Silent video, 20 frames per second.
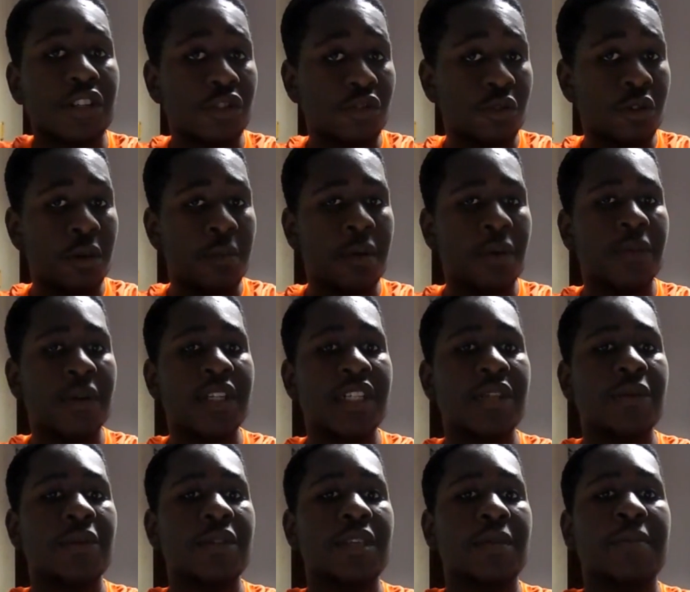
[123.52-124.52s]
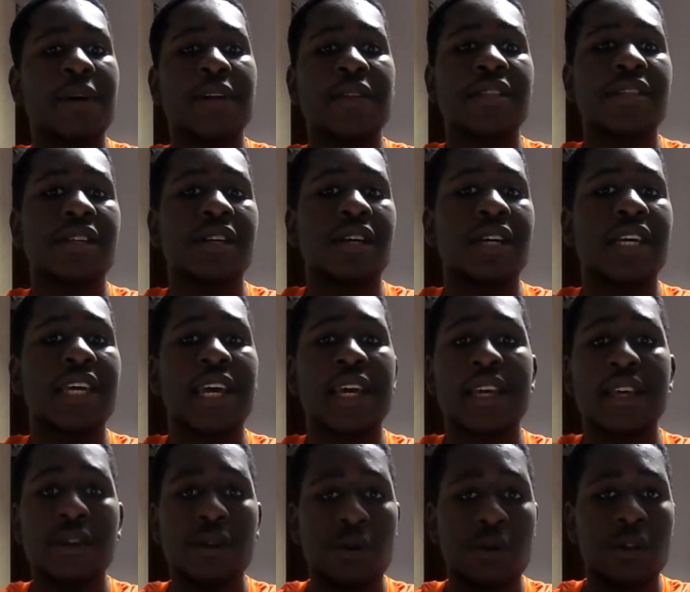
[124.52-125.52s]
trauma when she was about to get
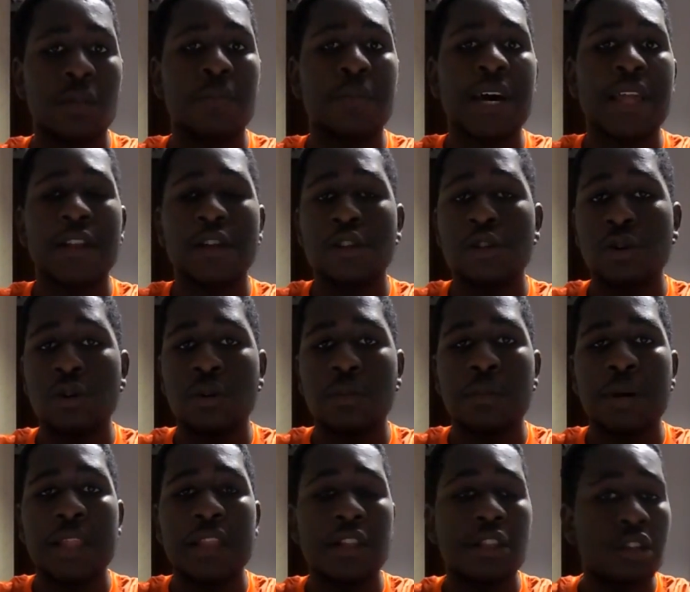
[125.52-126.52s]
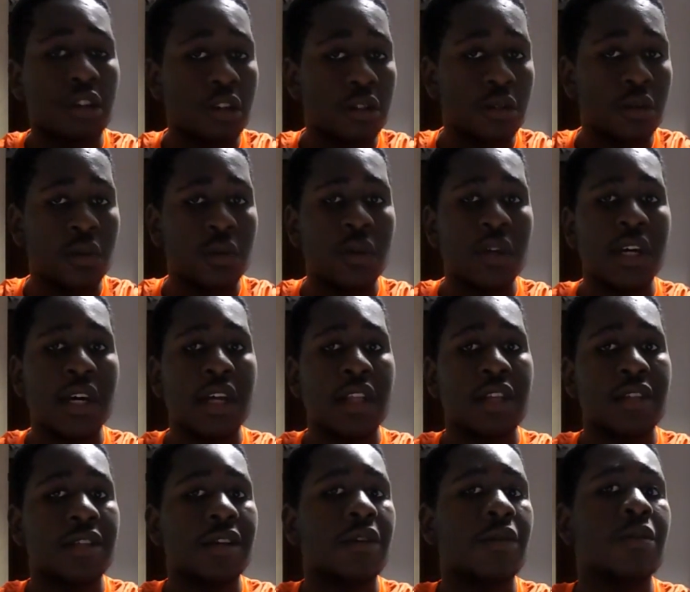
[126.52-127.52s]
killed by the tur- by the turtle.
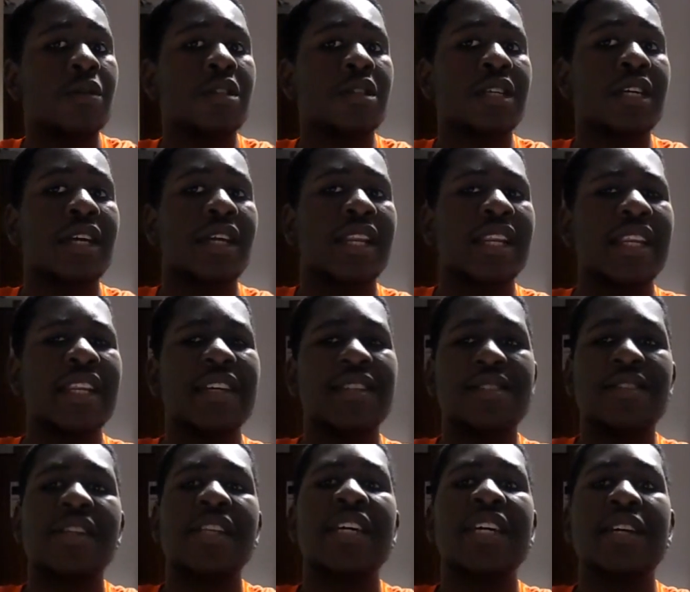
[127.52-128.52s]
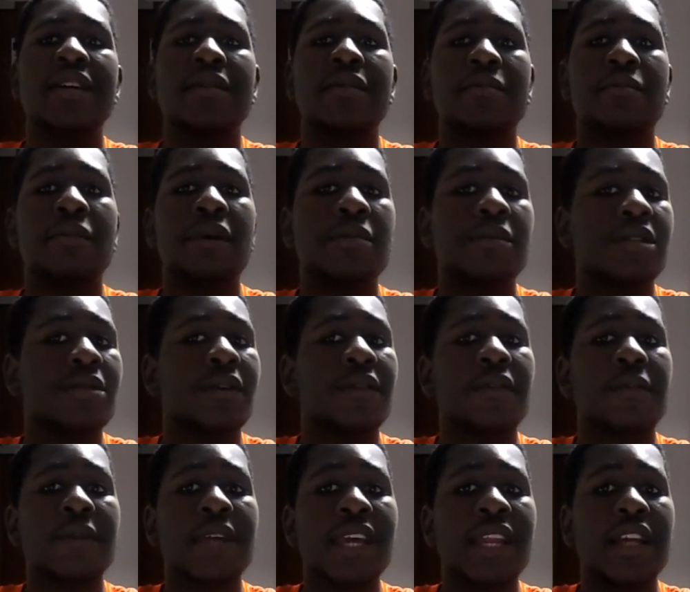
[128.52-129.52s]
The turtle was literally moments away
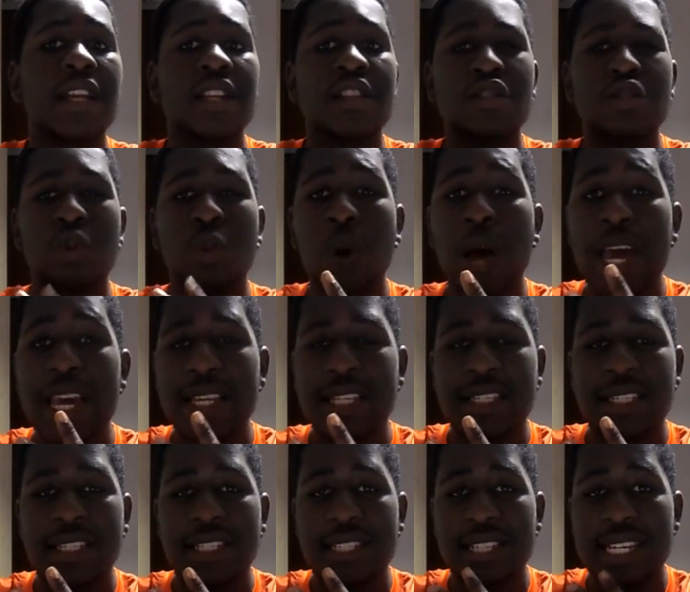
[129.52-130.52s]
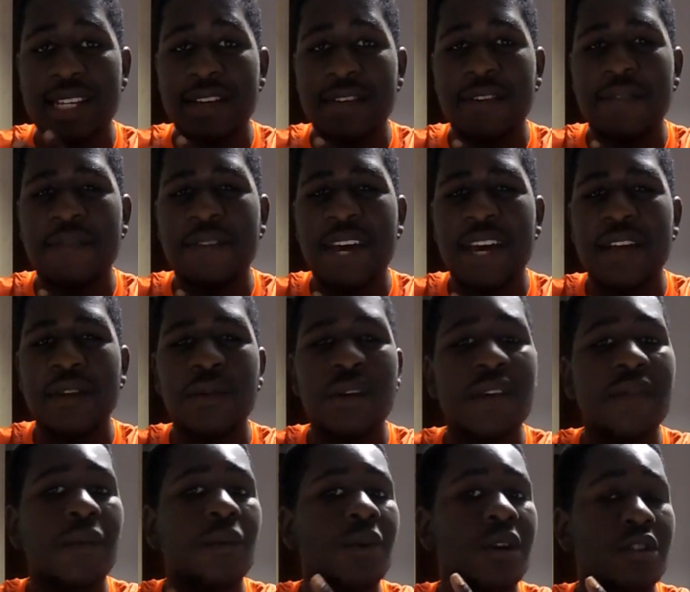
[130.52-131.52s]
from killing twice. In, in fact, not
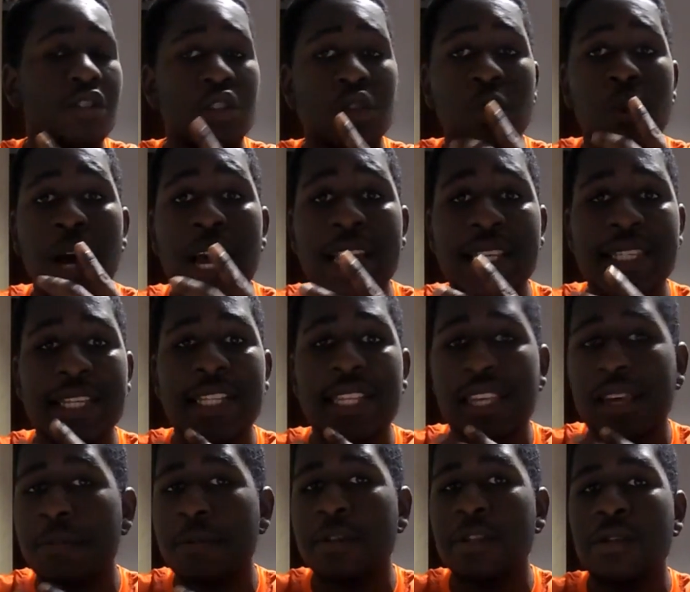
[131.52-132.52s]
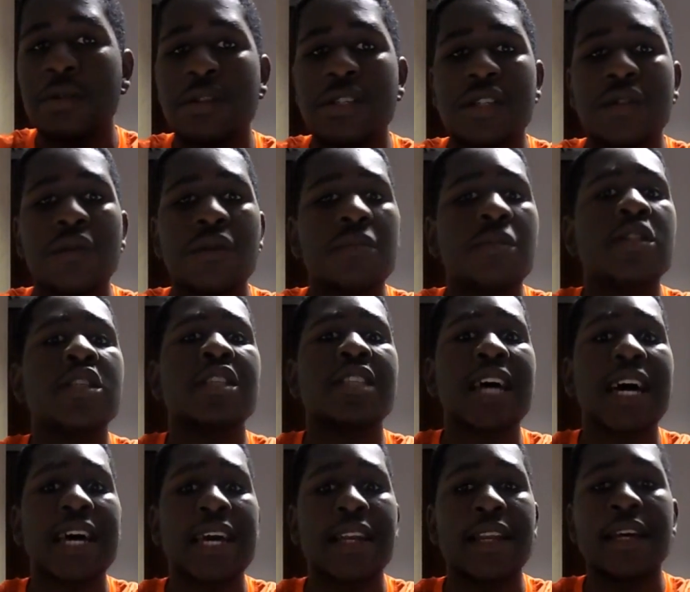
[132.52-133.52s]
even once, twice in the episode. She almost
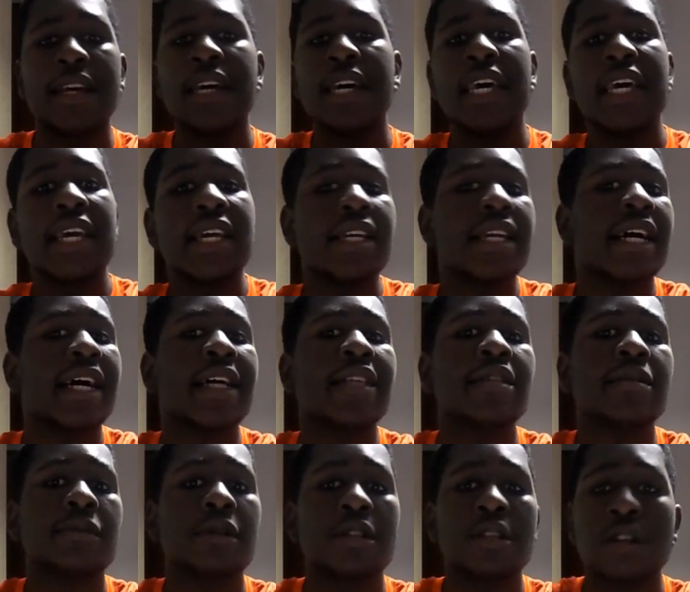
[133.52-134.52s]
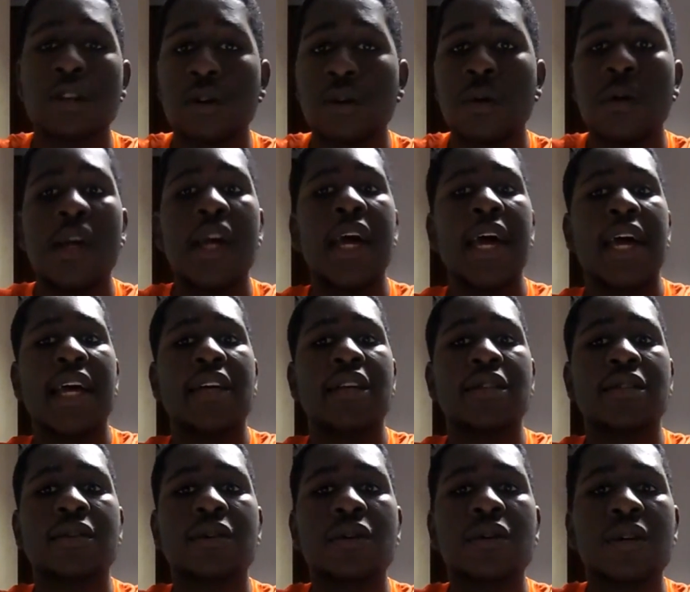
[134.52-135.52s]
died in the hands of the turtle.
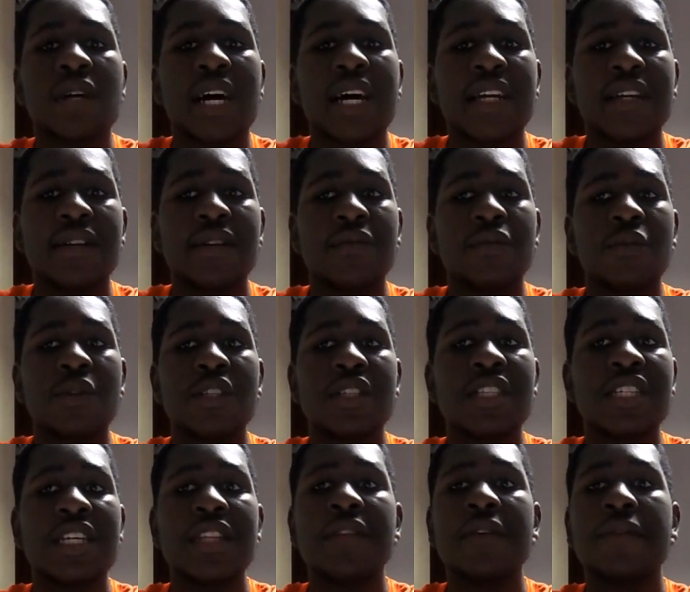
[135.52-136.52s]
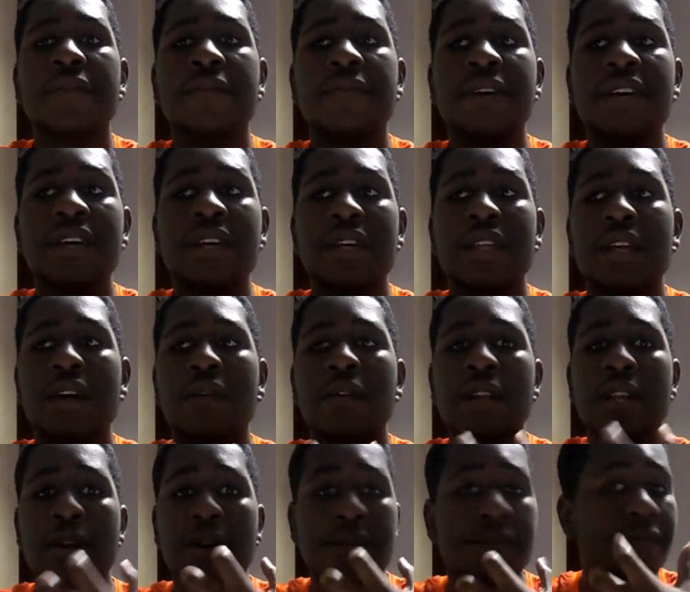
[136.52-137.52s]
So, and we see the fear
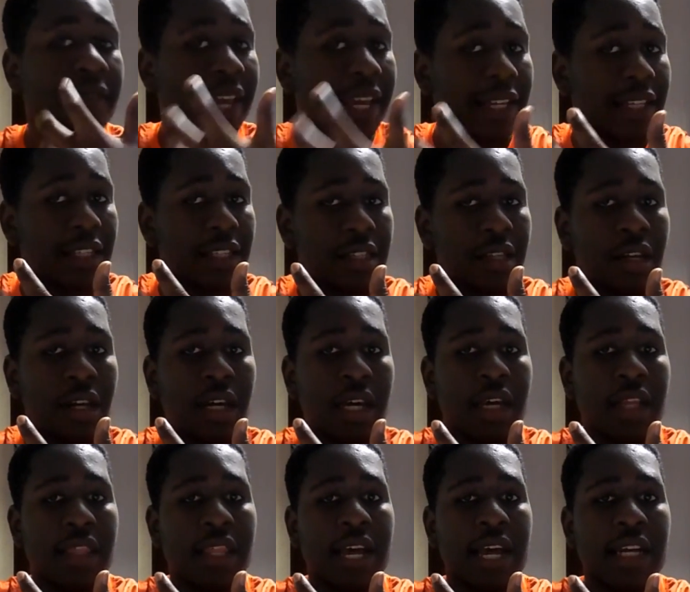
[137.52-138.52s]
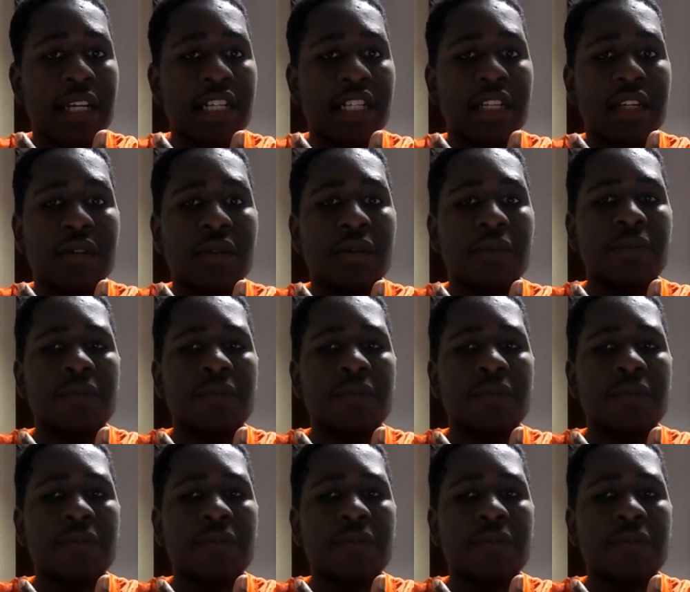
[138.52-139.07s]
in her face that she